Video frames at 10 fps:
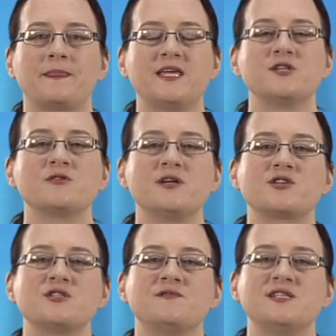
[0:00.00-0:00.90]
the
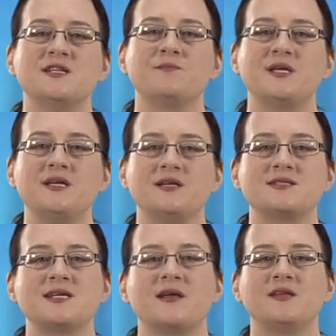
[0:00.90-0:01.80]
introduction of
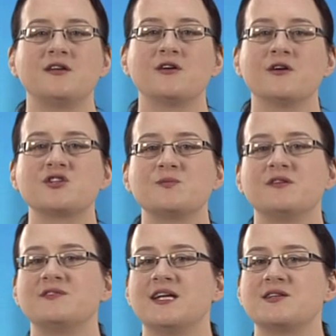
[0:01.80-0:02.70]
DMPs and the encouragement
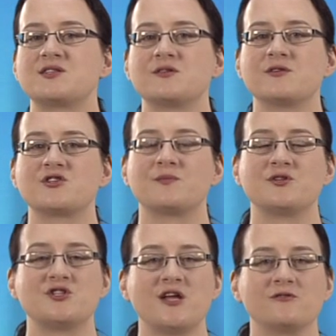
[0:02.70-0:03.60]
of data stewardship
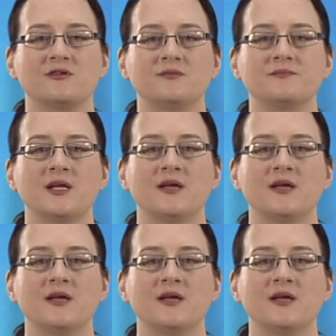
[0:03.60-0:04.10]
in general